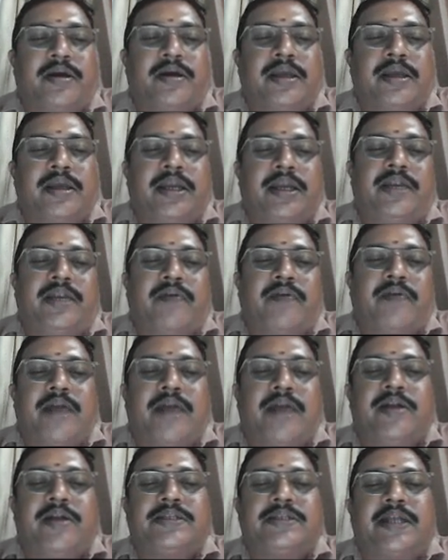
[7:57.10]
it
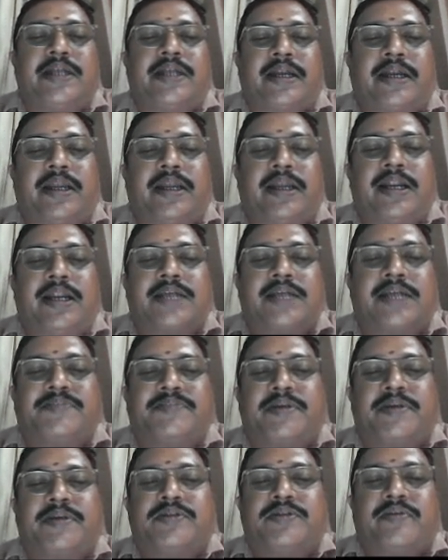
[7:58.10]
evaluates the technical
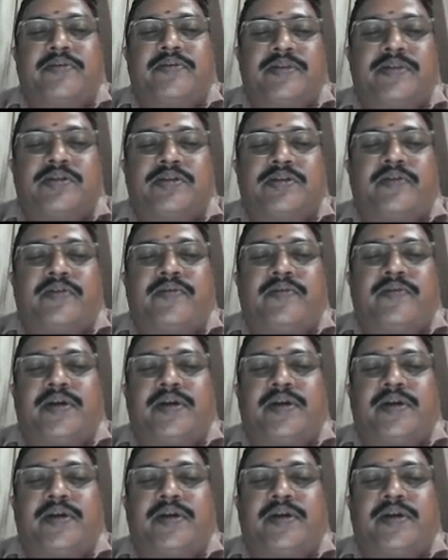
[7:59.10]
aspects of the software